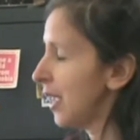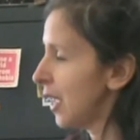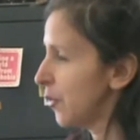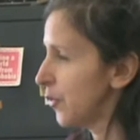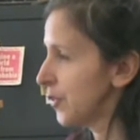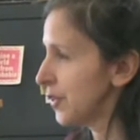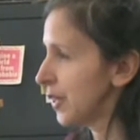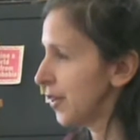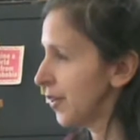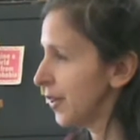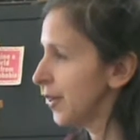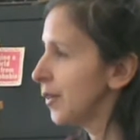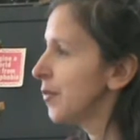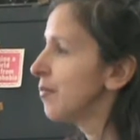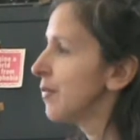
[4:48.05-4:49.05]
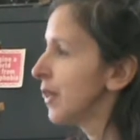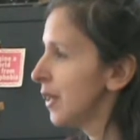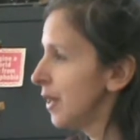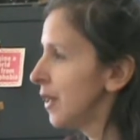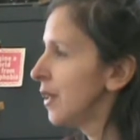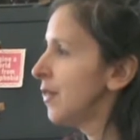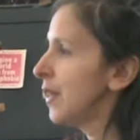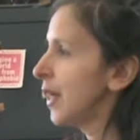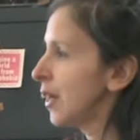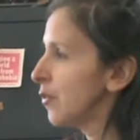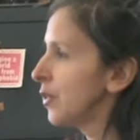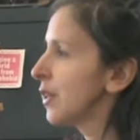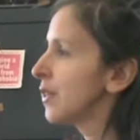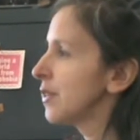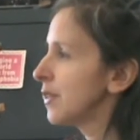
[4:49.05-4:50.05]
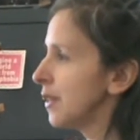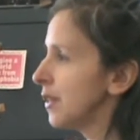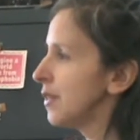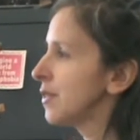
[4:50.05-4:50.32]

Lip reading: adversarial, the advocacy.